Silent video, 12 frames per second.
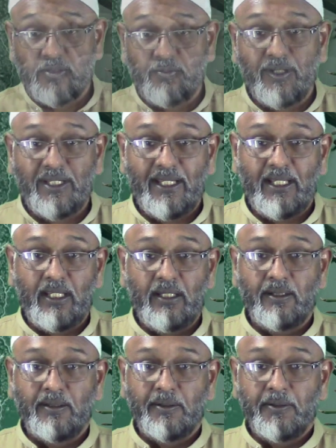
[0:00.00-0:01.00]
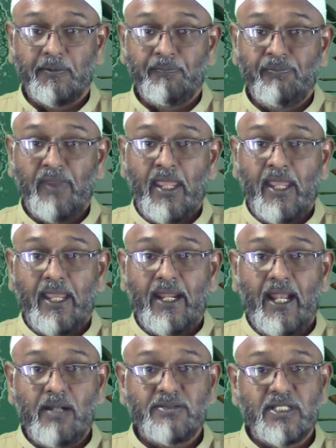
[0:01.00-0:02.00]
per day. It
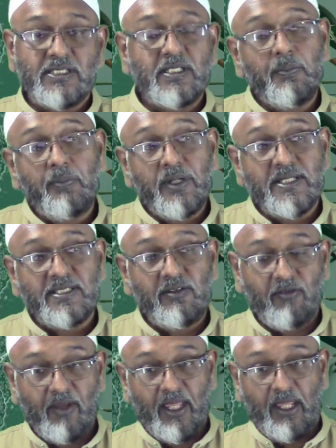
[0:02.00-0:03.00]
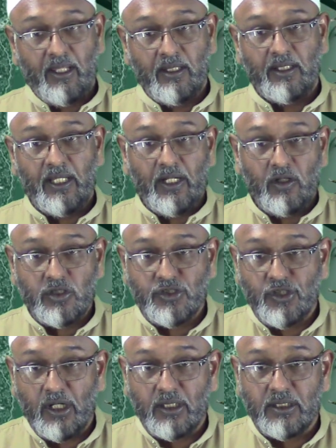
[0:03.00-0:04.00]
helps us to persevere in our
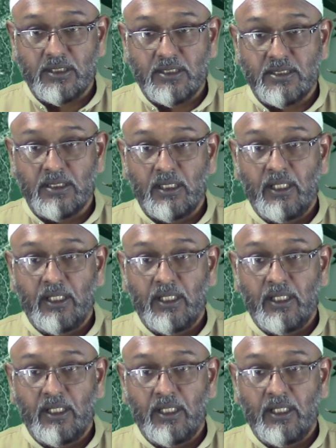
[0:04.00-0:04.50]
struggles.